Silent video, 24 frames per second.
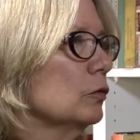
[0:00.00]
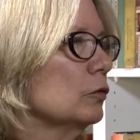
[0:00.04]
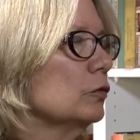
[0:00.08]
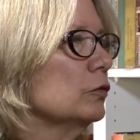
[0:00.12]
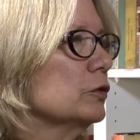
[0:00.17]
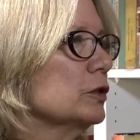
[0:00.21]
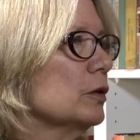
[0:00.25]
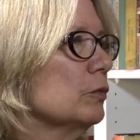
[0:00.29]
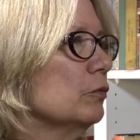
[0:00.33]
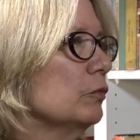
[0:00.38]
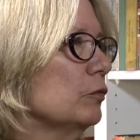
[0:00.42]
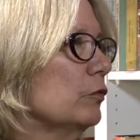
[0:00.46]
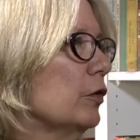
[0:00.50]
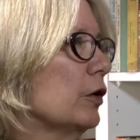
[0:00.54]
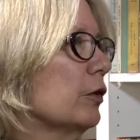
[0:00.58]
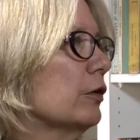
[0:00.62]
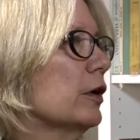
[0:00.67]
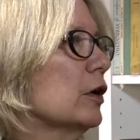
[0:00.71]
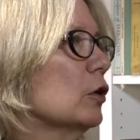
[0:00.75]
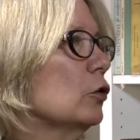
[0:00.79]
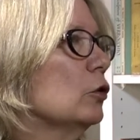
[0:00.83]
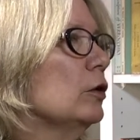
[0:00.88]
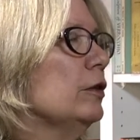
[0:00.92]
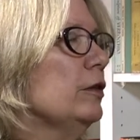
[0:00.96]

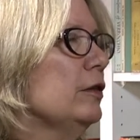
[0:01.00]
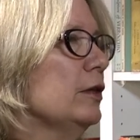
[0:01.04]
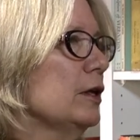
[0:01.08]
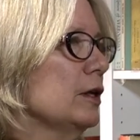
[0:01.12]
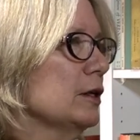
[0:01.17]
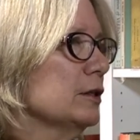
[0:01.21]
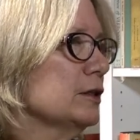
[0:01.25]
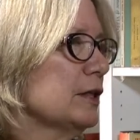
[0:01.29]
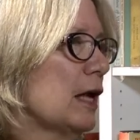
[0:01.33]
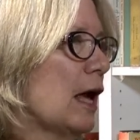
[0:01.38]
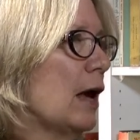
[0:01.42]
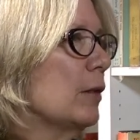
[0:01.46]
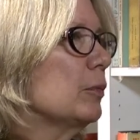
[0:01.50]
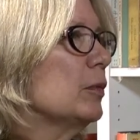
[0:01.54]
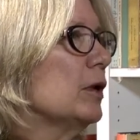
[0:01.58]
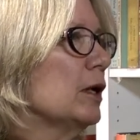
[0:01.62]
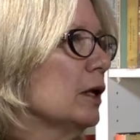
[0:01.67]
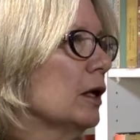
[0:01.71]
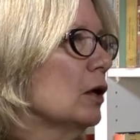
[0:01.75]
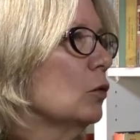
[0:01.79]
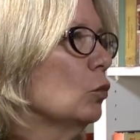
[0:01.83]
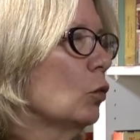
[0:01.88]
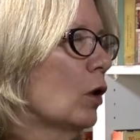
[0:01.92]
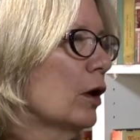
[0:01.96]
very good things
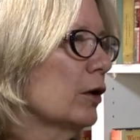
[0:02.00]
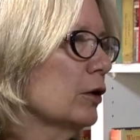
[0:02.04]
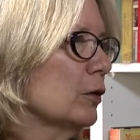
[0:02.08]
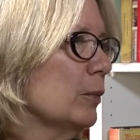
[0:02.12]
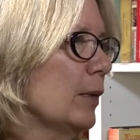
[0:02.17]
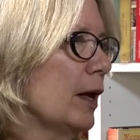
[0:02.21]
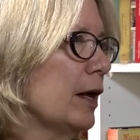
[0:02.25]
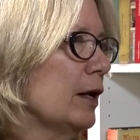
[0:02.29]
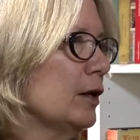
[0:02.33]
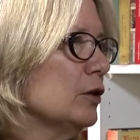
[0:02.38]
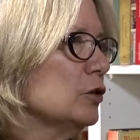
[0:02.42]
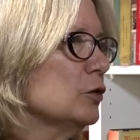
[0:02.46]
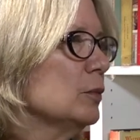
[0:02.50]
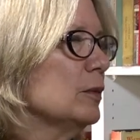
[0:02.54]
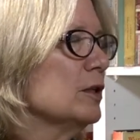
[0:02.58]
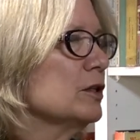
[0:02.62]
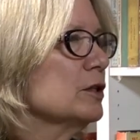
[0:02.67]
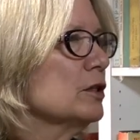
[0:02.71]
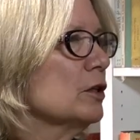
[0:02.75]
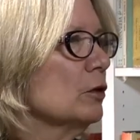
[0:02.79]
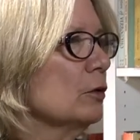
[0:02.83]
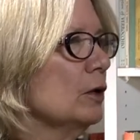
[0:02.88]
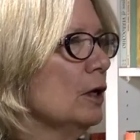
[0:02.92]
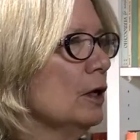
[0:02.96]
happening in water management.
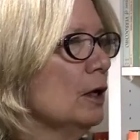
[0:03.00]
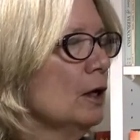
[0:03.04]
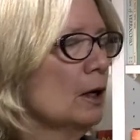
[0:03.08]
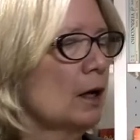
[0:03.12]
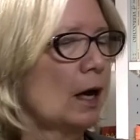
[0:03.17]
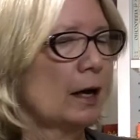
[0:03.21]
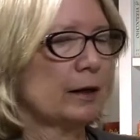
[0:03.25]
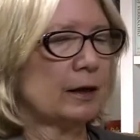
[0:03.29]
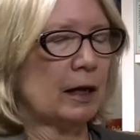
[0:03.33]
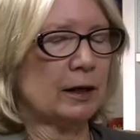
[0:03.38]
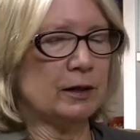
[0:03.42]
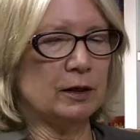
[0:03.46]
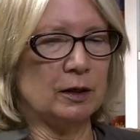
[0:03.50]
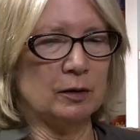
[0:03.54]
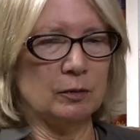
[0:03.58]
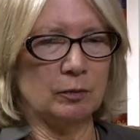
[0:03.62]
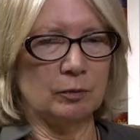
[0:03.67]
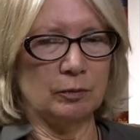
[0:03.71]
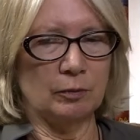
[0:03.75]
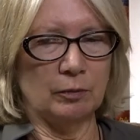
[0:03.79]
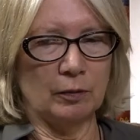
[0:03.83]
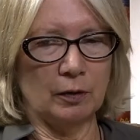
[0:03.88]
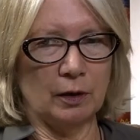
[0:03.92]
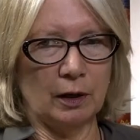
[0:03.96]
So I
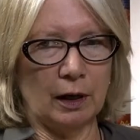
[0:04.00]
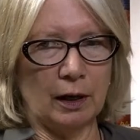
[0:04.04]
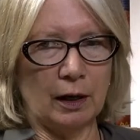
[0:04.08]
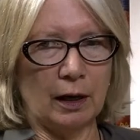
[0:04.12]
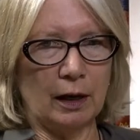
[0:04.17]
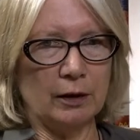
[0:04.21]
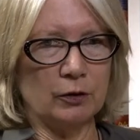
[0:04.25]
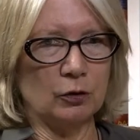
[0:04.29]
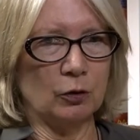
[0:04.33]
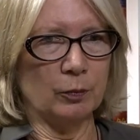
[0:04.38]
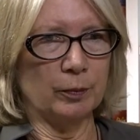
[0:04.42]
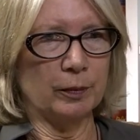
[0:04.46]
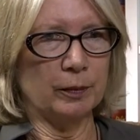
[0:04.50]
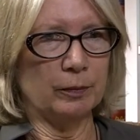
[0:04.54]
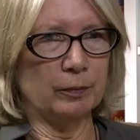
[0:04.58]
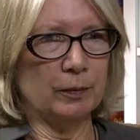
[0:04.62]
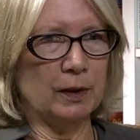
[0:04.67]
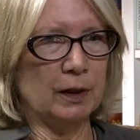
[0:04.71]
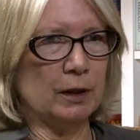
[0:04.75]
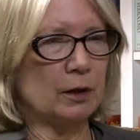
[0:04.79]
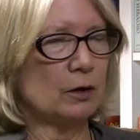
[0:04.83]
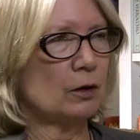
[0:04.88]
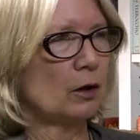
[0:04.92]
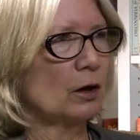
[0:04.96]
don't
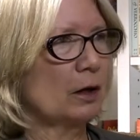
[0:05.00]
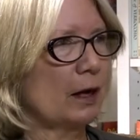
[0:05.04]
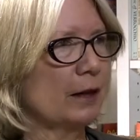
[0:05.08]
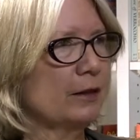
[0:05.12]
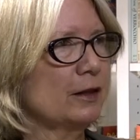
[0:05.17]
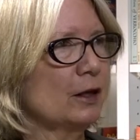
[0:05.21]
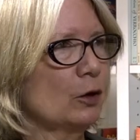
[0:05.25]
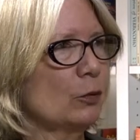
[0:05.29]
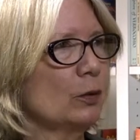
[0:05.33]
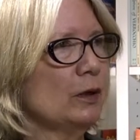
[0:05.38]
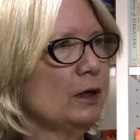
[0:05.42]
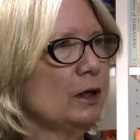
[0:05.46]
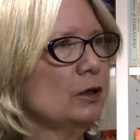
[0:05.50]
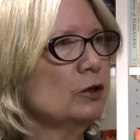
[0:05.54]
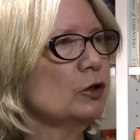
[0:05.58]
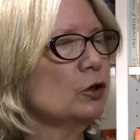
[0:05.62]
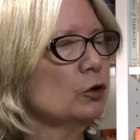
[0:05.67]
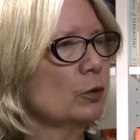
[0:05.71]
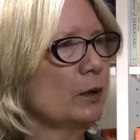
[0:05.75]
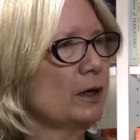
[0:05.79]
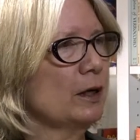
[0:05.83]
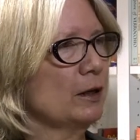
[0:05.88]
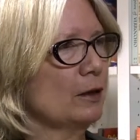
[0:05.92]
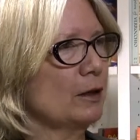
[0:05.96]
mean at all, I think we need to
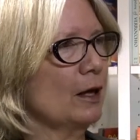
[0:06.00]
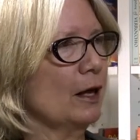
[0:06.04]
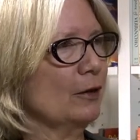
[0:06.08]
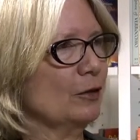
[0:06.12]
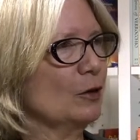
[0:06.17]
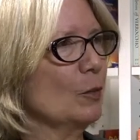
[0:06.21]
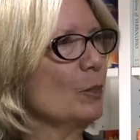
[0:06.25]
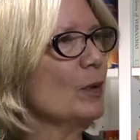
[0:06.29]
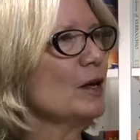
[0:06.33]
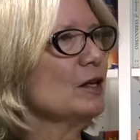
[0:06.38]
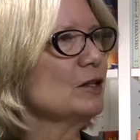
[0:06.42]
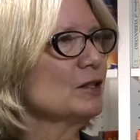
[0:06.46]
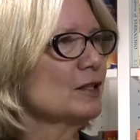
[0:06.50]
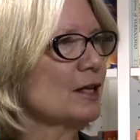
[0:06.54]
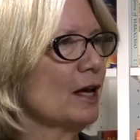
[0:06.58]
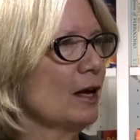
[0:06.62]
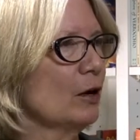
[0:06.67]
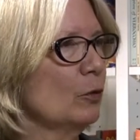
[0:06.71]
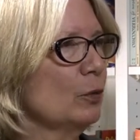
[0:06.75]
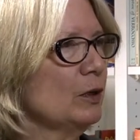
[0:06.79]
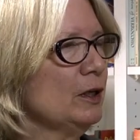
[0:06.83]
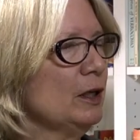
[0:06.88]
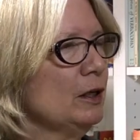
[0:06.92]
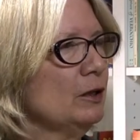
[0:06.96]
do it at the big
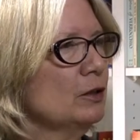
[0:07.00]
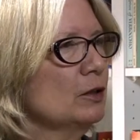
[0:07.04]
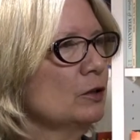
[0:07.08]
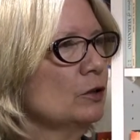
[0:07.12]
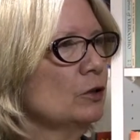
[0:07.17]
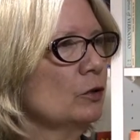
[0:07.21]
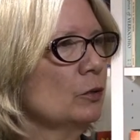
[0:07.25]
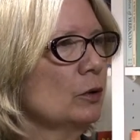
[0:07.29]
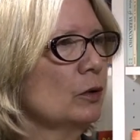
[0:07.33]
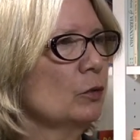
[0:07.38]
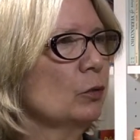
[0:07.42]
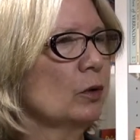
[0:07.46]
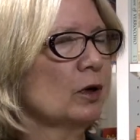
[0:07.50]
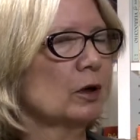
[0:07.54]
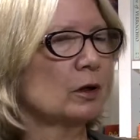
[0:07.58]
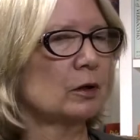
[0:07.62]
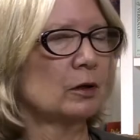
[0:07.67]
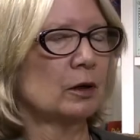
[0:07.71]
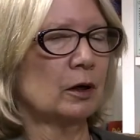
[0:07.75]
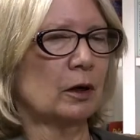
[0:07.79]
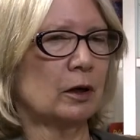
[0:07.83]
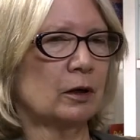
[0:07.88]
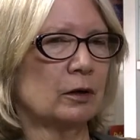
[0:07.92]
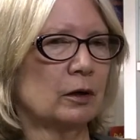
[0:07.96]
scale. We need to do it
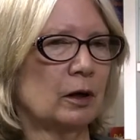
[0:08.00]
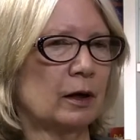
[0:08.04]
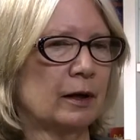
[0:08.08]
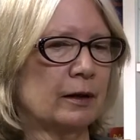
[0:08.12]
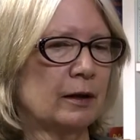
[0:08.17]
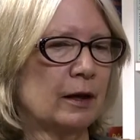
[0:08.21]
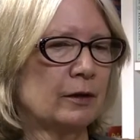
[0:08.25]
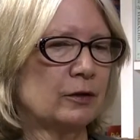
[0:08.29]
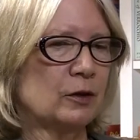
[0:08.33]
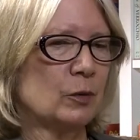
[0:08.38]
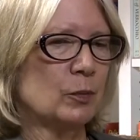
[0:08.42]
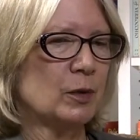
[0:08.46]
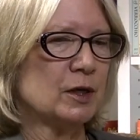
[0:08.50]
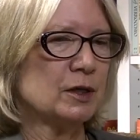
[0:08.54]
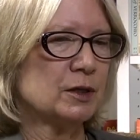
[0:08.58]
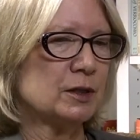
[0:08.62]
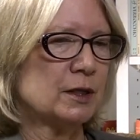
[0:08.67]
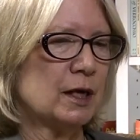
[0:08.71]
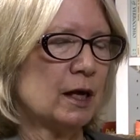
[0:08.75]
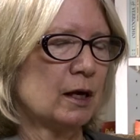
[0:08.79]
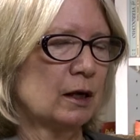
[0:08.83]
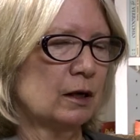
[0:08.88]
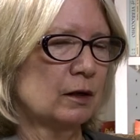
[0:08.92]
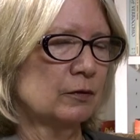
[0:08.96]
where at the big
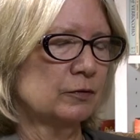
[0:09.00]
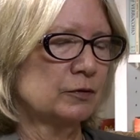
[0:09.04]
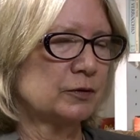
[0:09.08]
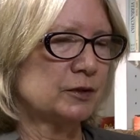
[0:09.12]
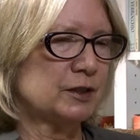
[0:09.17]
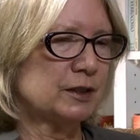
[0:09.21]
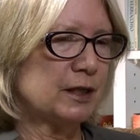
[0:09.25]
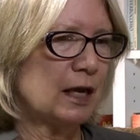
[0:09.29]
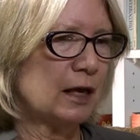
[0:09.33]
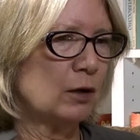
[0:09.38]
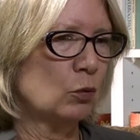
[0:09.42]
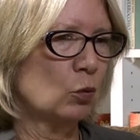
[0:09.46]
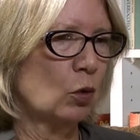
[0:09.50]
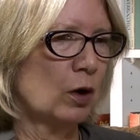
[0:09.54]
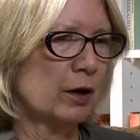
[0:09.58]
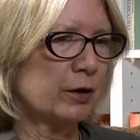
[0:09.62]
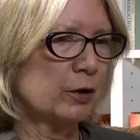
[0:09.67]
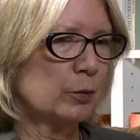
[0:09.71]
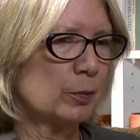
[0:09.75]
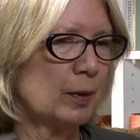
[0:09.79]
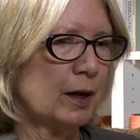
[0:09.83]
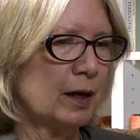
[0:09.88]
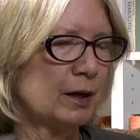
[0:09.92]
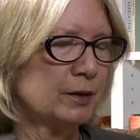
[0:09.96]
scale of state
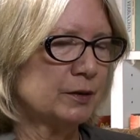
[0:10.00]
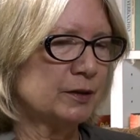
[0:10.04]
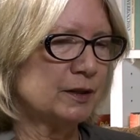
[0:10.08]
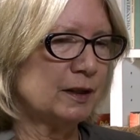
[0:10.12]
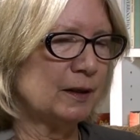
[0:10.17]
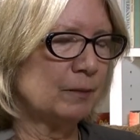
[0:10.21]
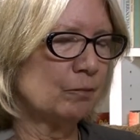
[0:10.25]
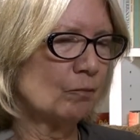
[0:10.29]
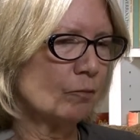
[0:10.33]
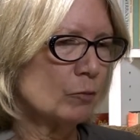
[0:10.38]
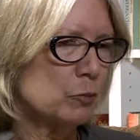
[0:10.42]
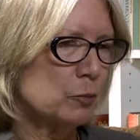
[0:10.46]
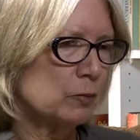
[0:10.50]
water policy.